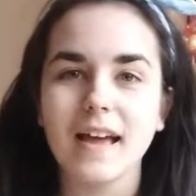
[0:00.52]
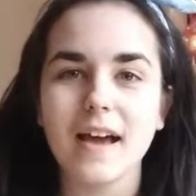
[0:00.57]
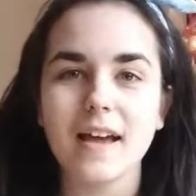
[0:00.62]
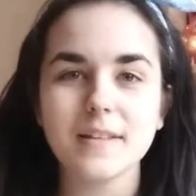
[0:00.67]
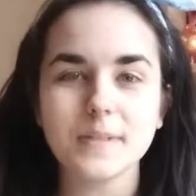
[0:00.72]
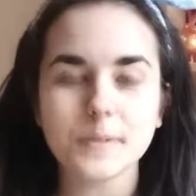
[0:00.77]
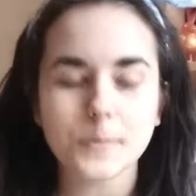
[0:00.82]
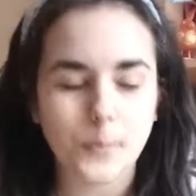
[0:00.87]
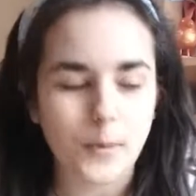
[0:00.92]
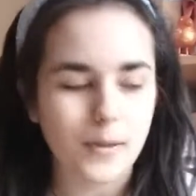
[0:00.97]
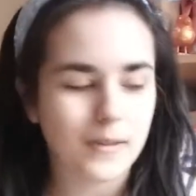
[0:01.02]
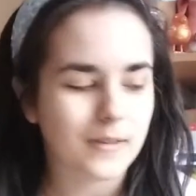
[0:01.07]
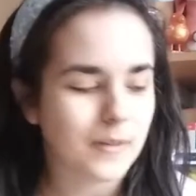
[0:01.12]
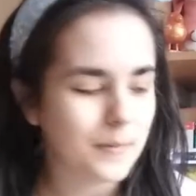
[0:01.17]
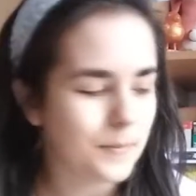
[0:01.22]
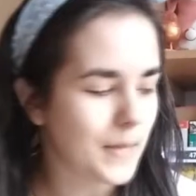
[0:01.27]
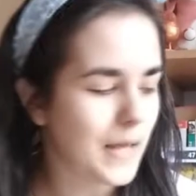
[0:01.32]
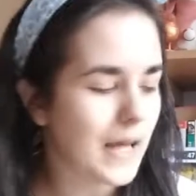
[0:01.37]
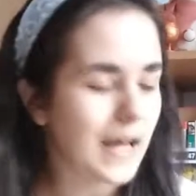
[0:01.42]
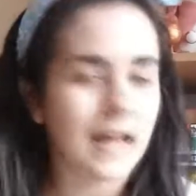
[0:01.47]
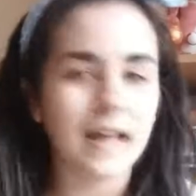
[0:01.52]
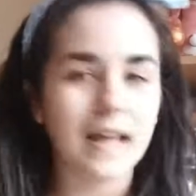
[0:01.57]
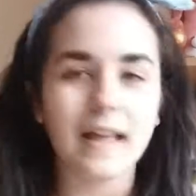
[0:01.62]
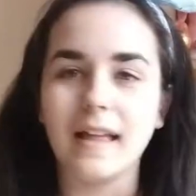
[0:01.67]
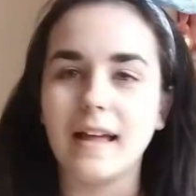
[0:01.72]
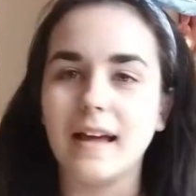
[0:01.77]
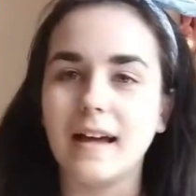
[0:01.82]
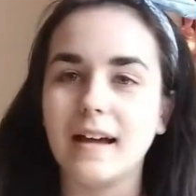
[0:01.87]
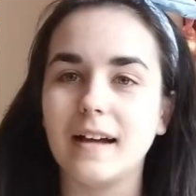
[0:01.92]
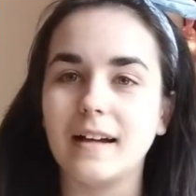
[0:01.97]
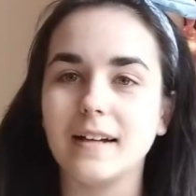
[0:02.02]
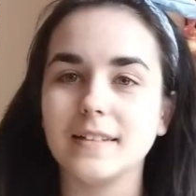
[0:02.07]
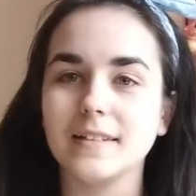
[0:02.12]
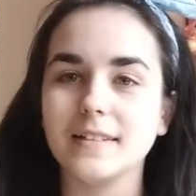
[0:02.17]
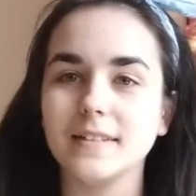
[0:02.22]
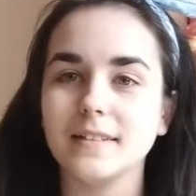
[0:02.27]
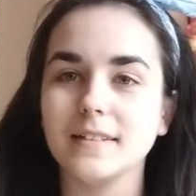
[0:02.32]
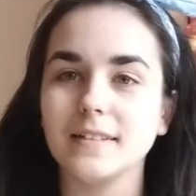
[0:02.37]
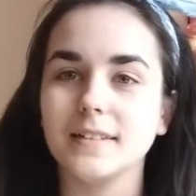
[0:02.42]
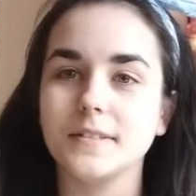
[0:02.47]
guys, welcome back,
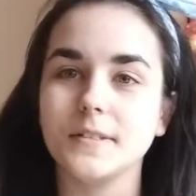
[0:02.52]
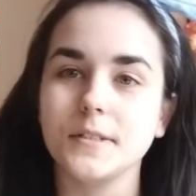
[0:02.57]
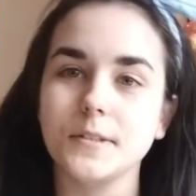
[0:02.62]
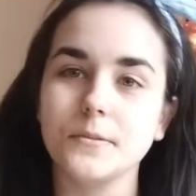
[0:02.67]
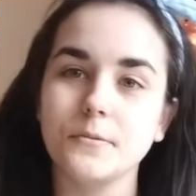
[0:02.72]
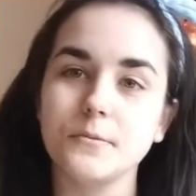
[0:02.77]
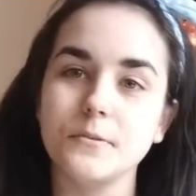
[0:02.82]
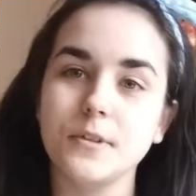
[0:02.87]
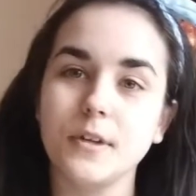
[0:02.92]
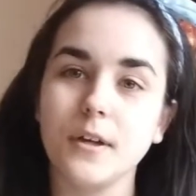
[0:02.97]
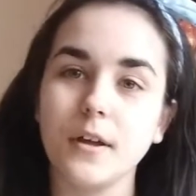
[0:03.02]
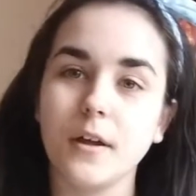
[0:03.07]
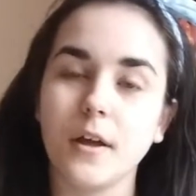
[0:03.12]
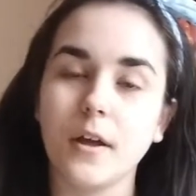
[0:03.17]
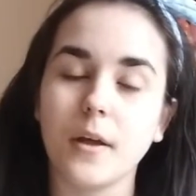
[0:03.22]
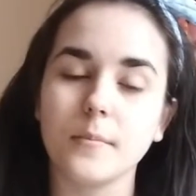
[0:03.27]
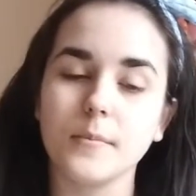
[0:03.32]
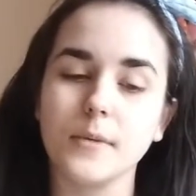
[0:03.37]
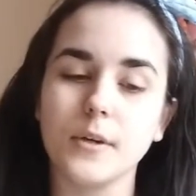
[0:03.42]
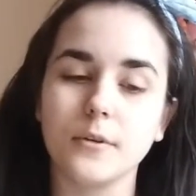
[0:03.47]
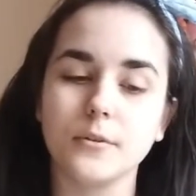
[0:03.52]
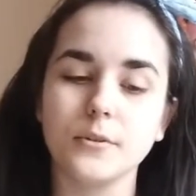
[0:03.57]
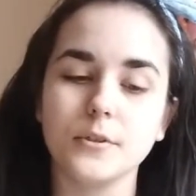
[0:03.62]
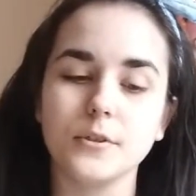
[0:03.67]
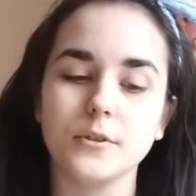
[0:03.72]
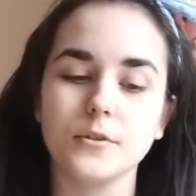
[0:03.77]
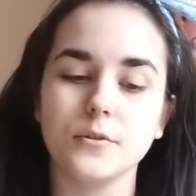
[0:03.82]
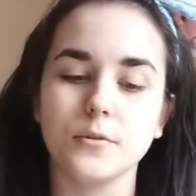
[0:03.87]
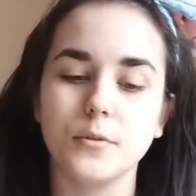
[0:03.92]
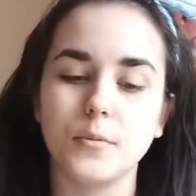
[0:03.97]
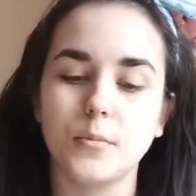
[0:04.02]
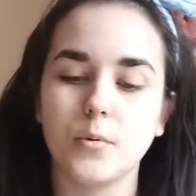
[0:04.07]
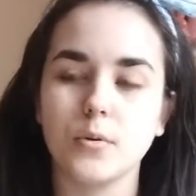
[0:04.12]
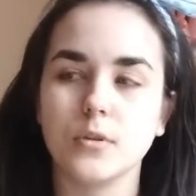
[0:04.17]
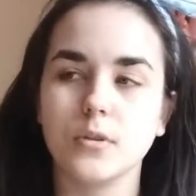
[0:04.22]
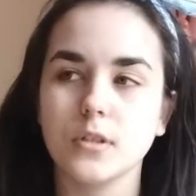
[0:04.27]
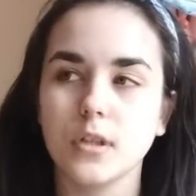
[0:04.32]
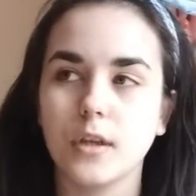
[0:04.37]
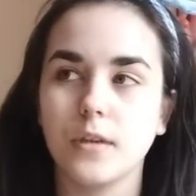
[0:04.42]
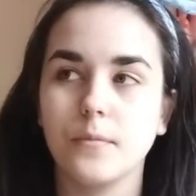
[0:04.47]
and in this video I'm going to show you
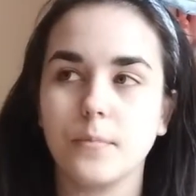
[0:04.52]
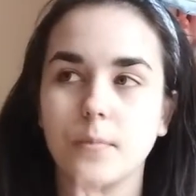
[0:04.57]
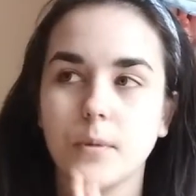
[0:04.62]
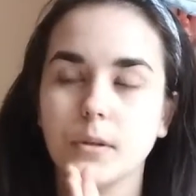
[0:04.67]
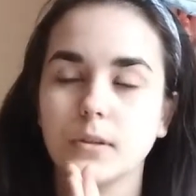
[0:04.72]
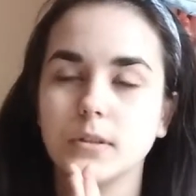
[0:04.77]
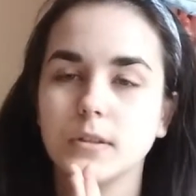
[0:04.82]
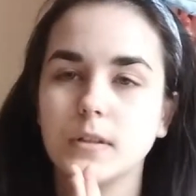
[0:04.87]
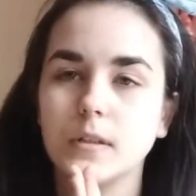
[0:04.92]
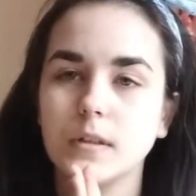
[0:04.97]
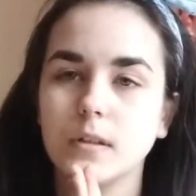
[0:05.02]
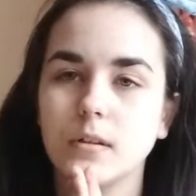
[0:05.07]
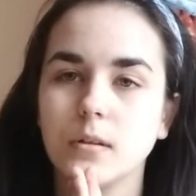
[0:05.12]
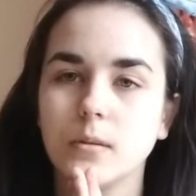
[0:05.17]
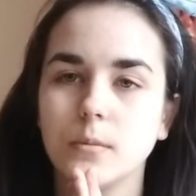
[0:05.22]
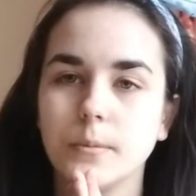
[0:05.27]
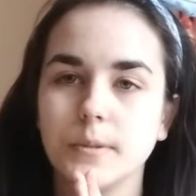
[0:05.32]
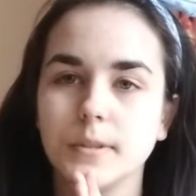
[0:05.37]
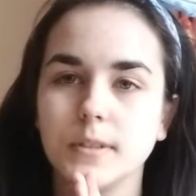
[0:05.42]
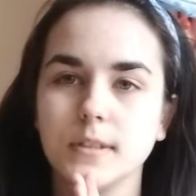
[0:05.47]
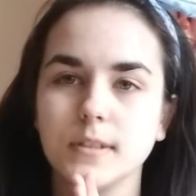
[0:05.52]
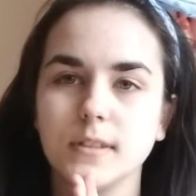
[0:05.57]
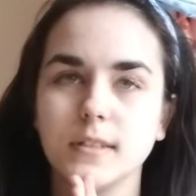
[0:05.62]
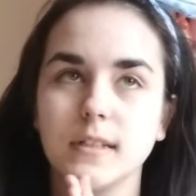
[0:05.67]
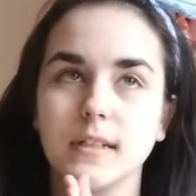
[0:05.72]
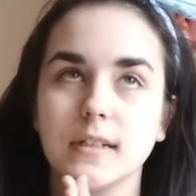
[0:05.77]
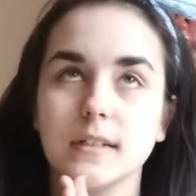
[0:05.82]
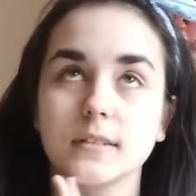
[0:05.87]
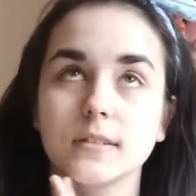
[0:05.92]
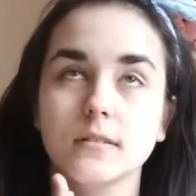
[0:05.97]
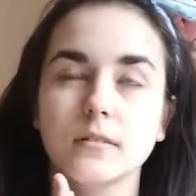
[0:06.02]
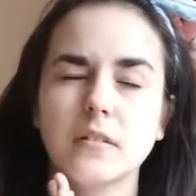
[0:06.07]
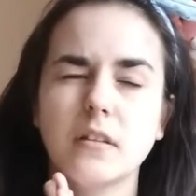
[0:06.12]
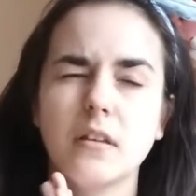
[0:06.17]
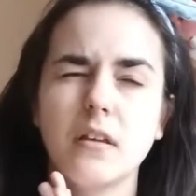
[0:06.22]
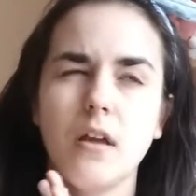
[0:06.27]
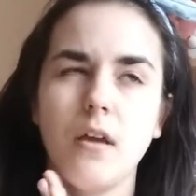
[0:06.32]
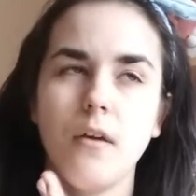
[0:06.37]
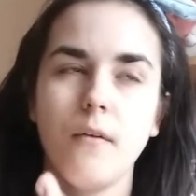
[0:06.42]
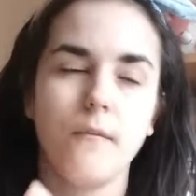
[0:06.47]
books I bought within the last
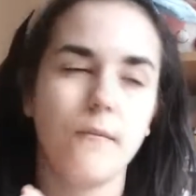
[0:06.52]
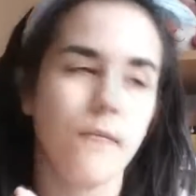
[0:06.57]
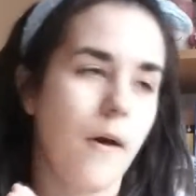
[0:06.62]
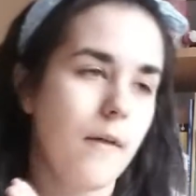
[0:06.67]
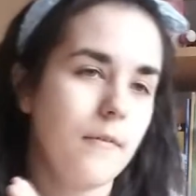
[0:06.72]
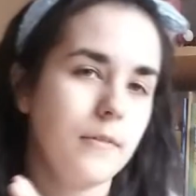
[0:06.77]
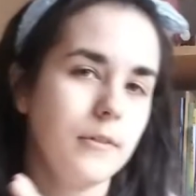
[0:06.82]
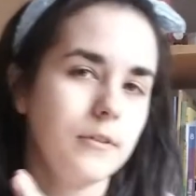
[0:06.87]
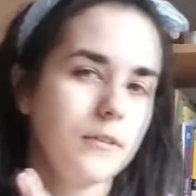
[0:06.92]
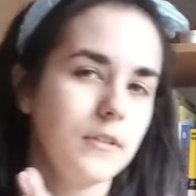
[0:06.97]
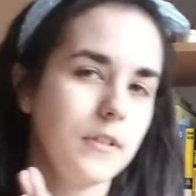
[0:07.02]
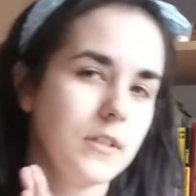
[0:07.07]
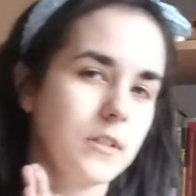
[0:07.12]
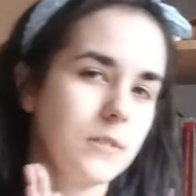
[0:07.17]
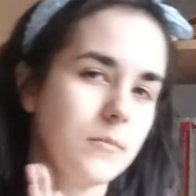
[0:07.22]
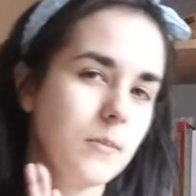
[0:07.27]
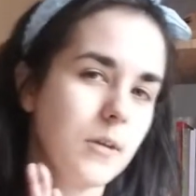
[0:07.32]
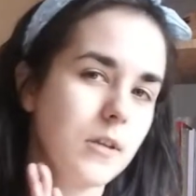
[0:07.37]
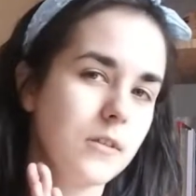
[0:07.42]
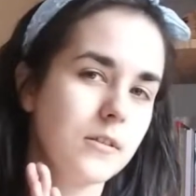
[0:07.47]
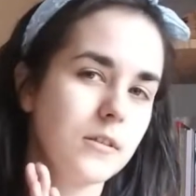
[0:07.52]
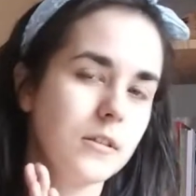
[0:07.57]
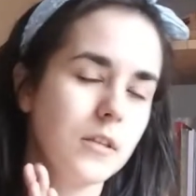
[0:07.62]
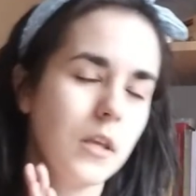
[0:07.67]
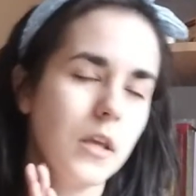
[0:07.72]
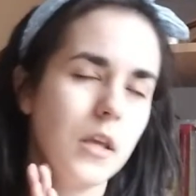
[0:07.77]
5 or 6 months.